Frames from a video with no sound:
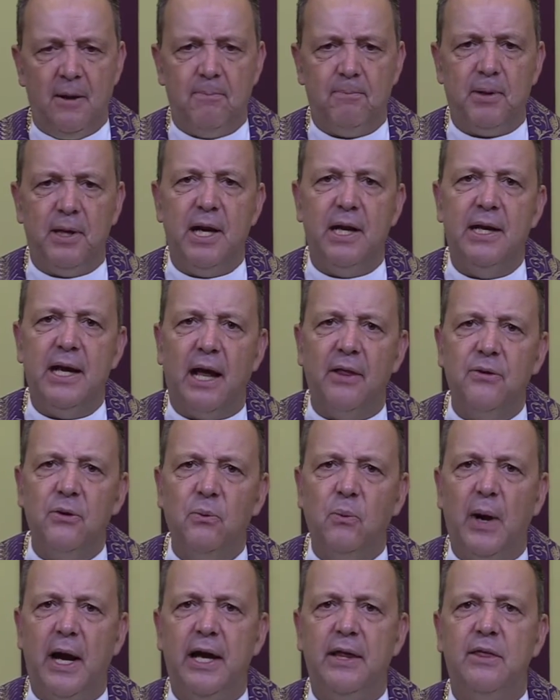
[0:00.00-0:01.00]
But another
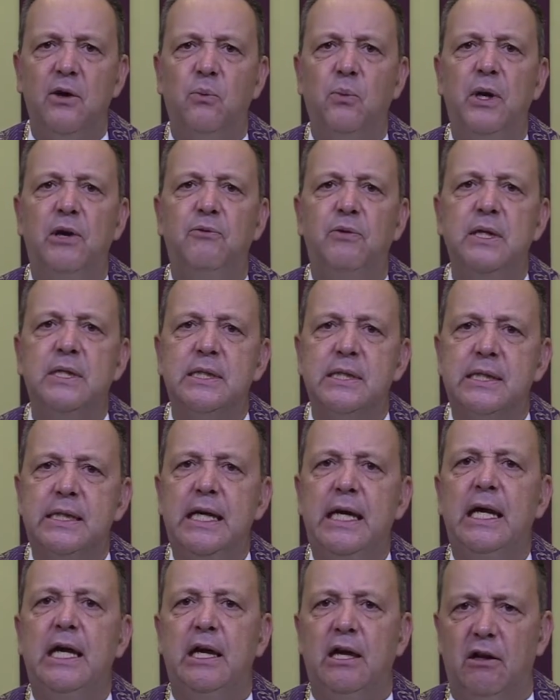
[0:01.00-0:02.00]
way that we
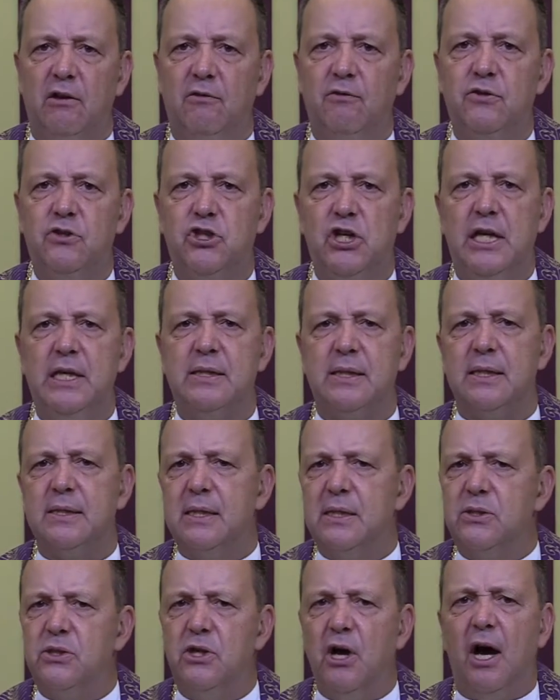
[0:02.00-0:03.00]
receive Jesus
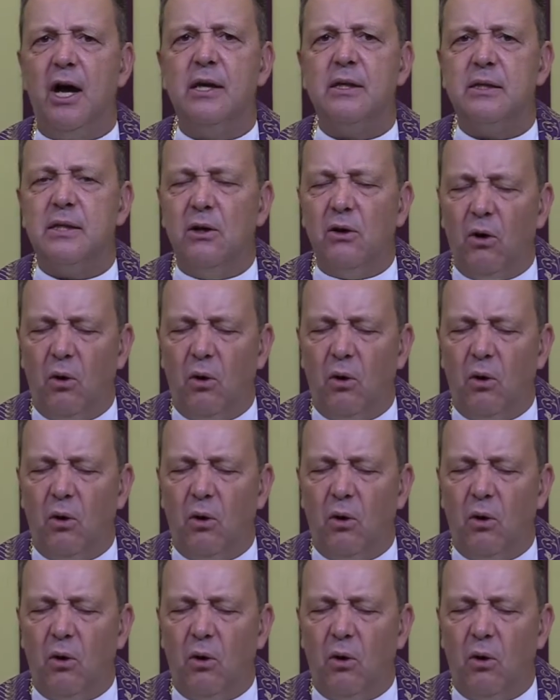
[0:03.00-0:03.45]
is not